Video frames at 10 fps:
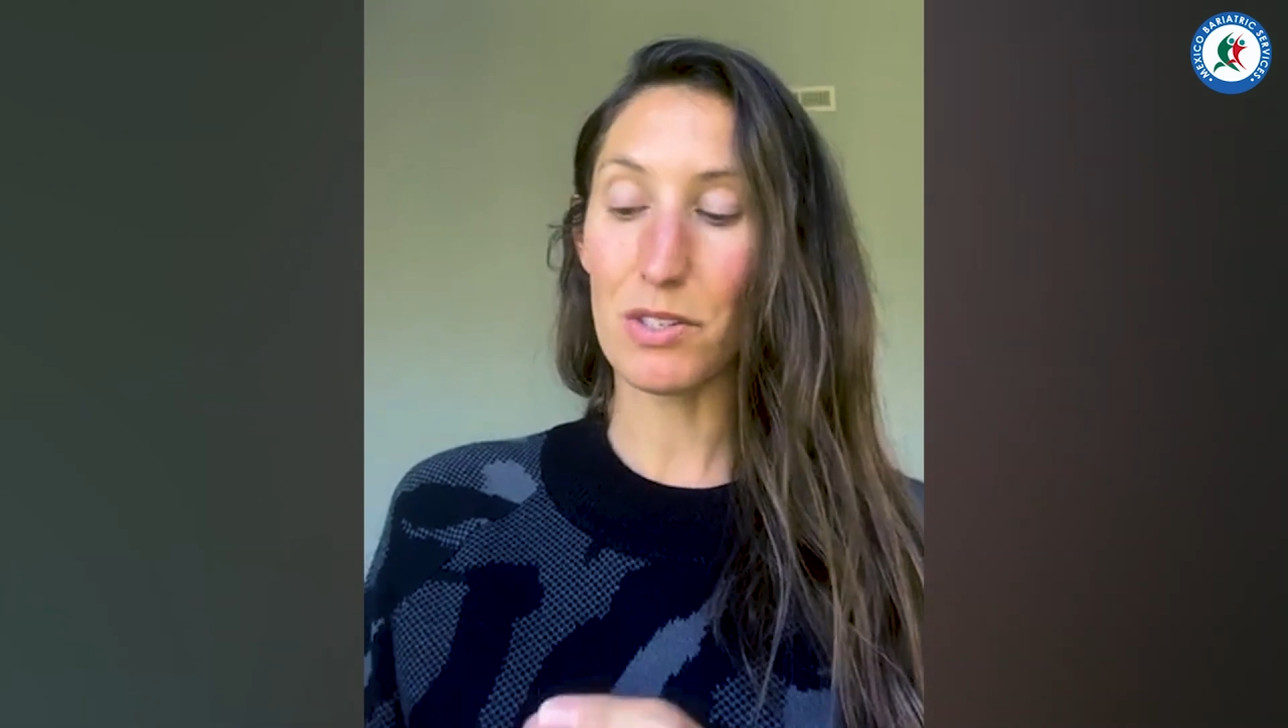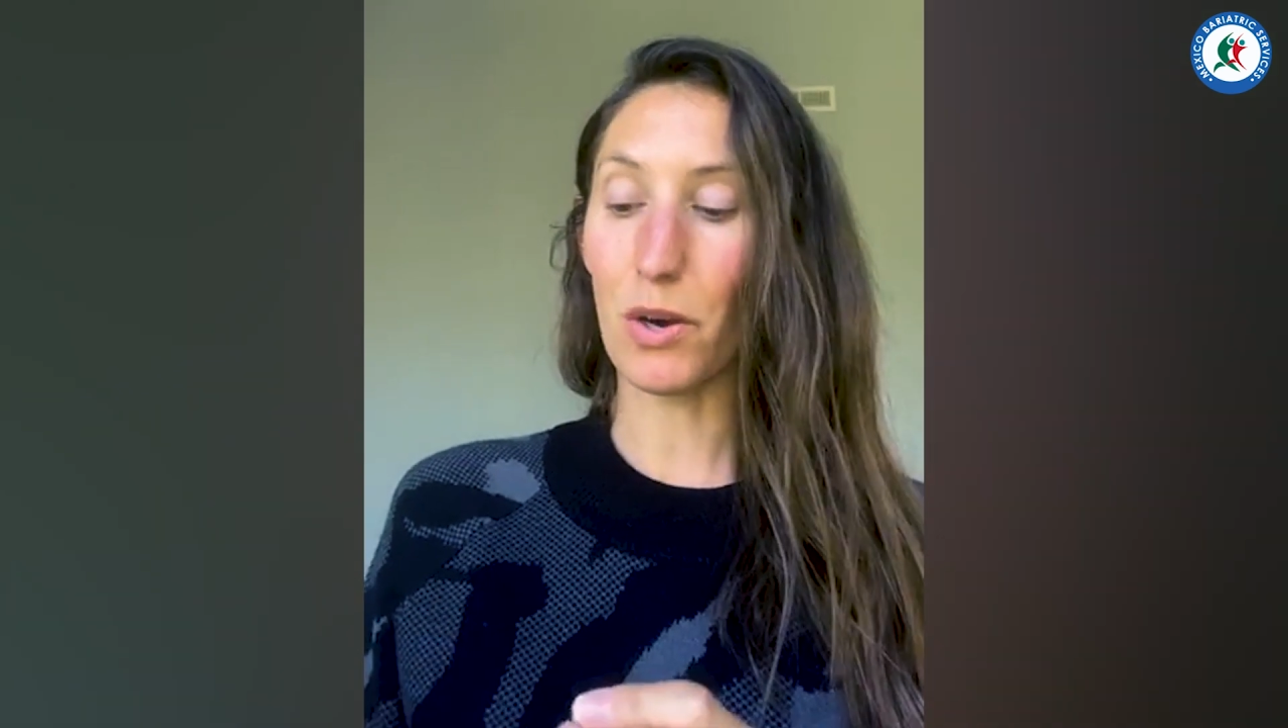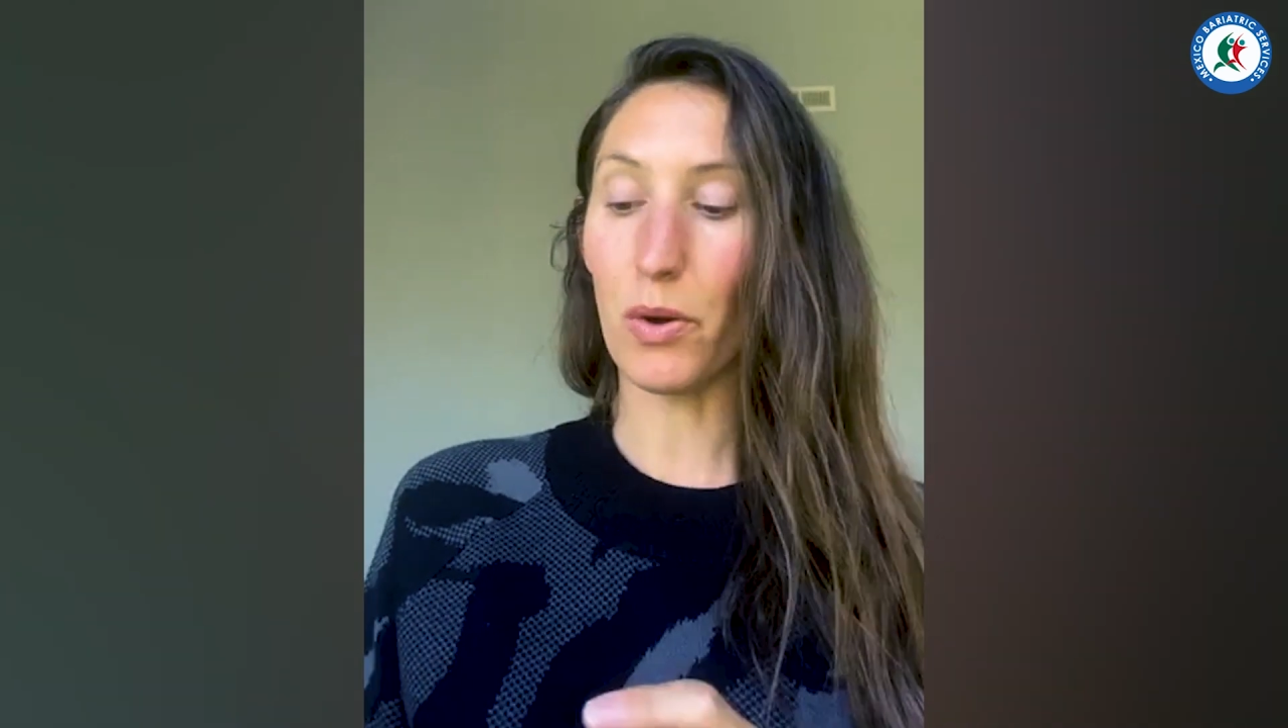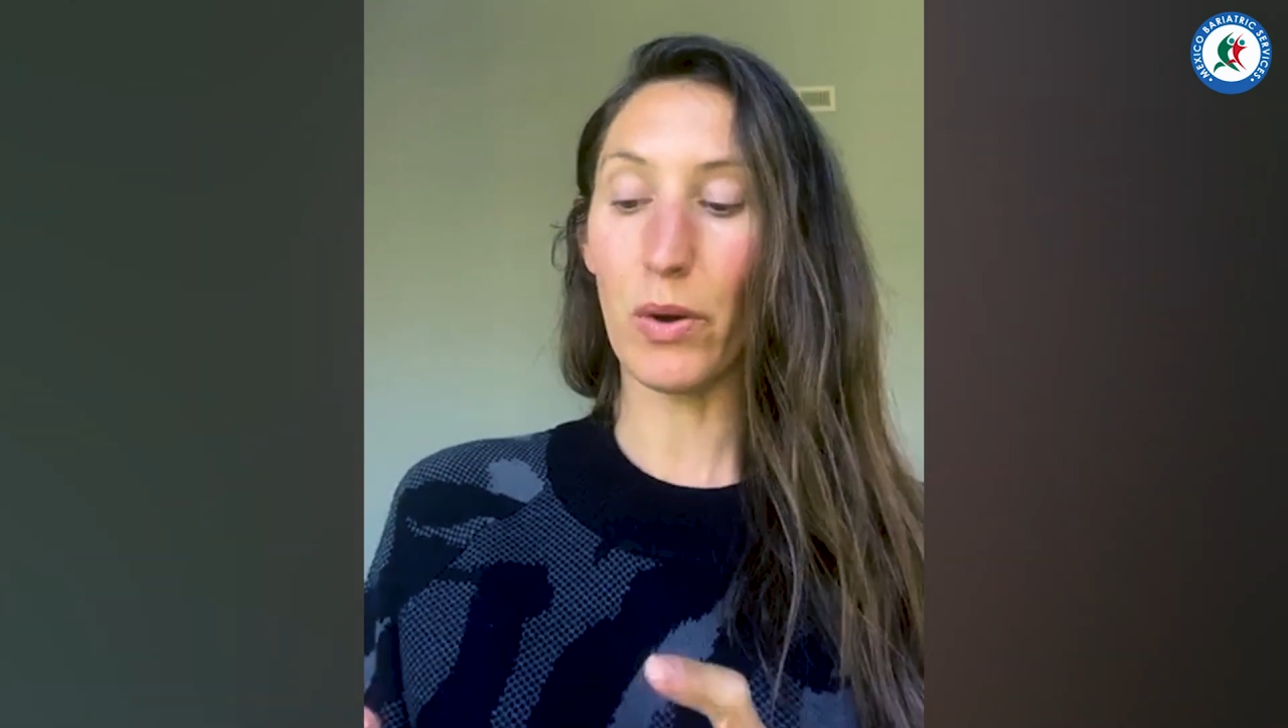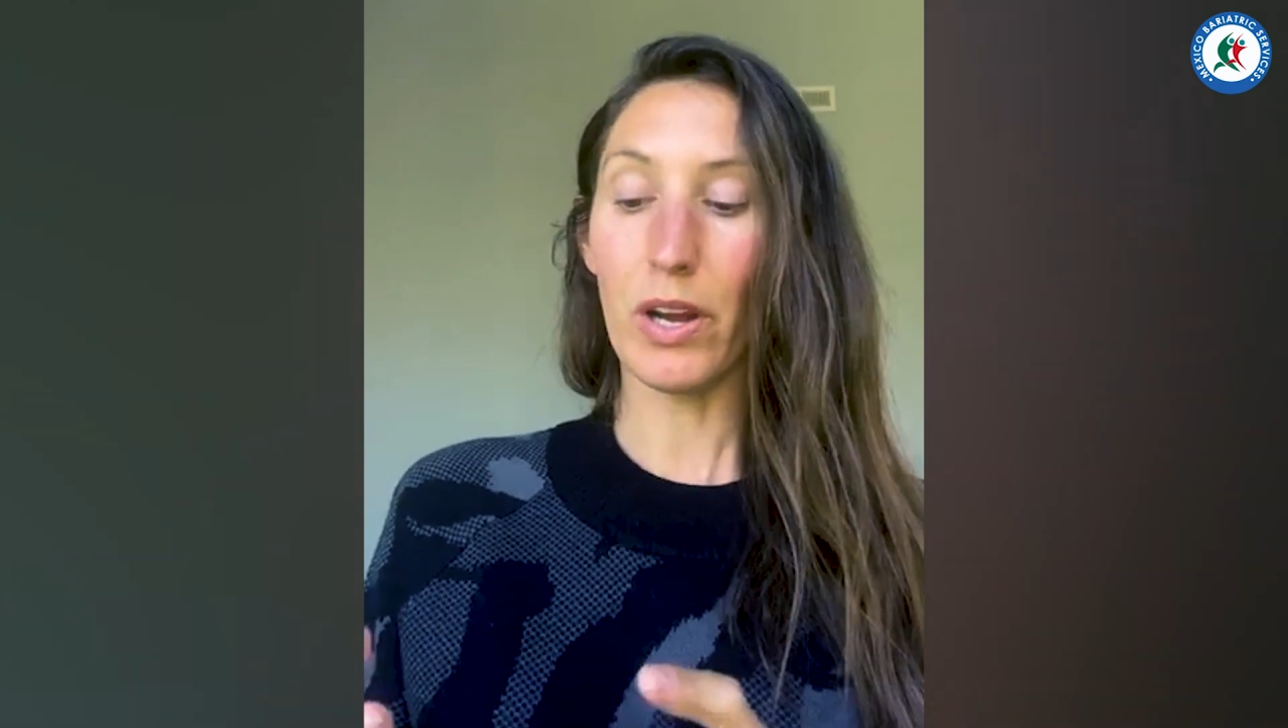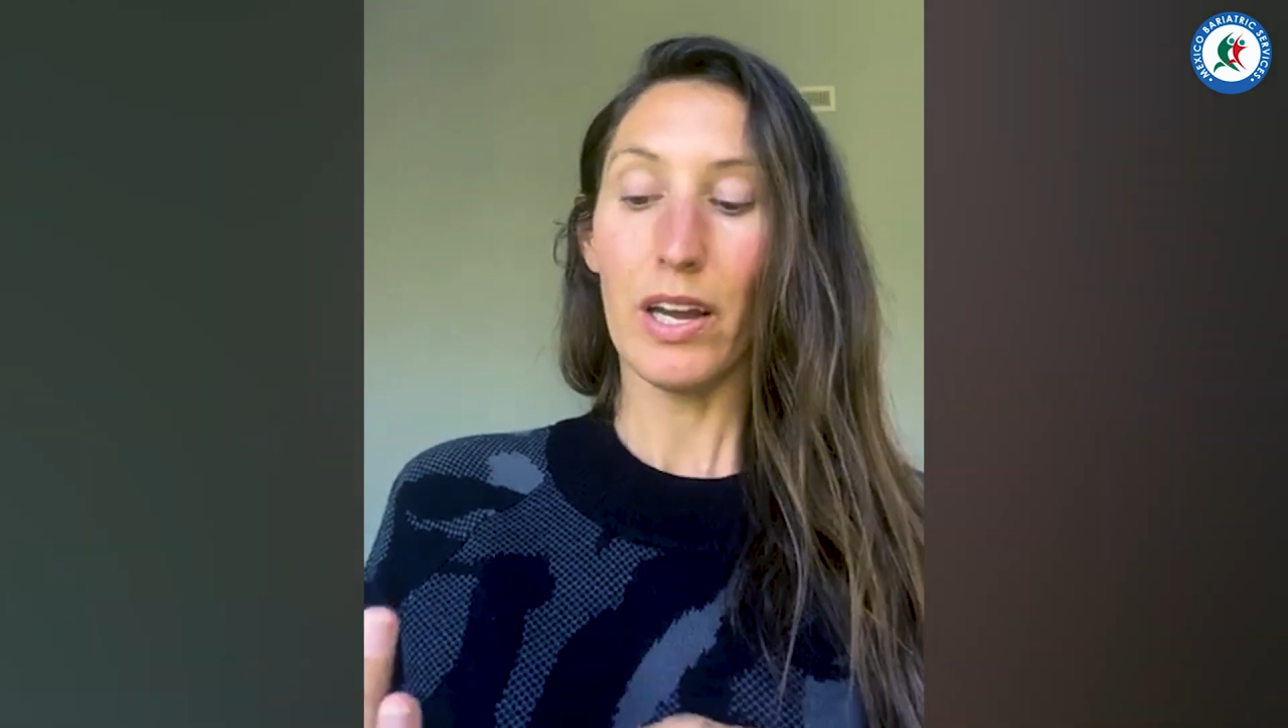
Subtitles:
So